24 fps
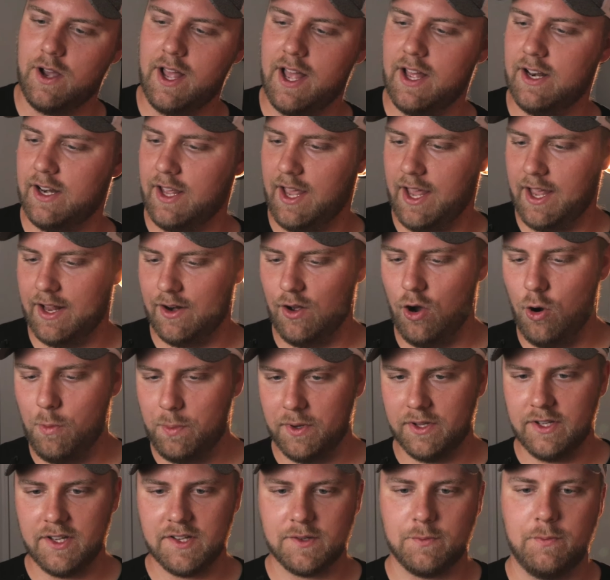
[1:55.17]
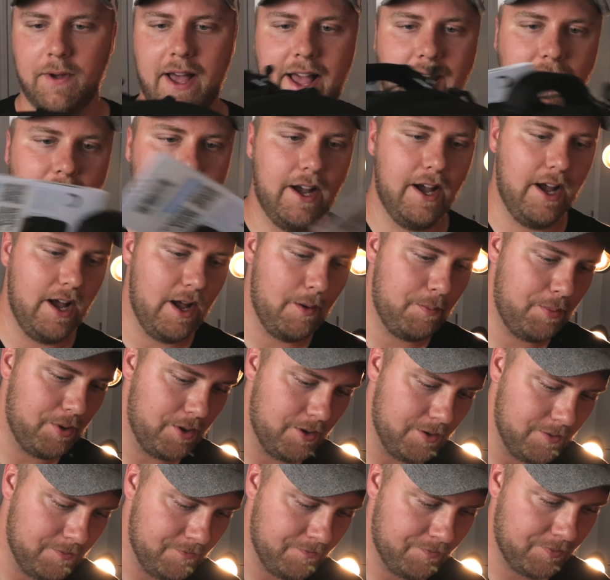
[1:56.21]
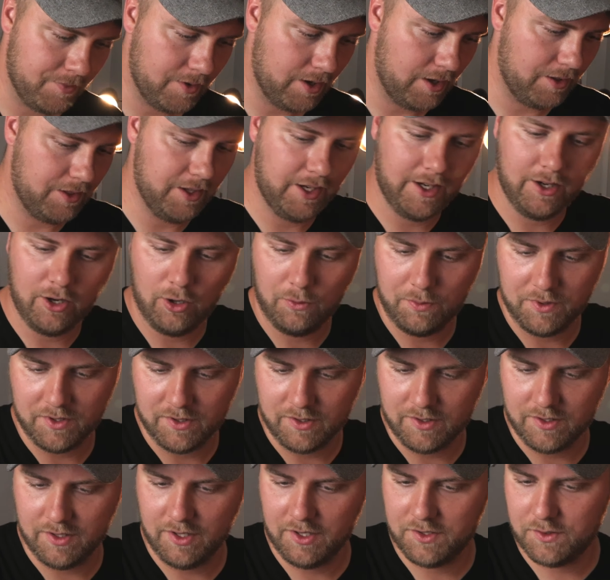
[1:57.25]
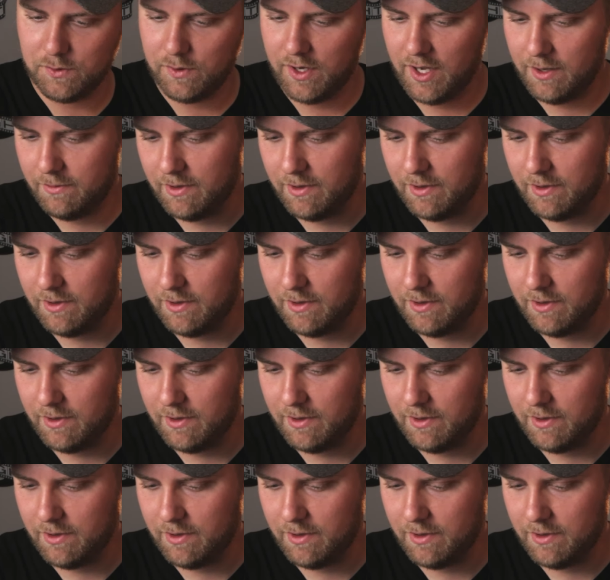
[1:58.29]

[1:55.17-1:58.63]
ahead and open this bag up. I think it opens this way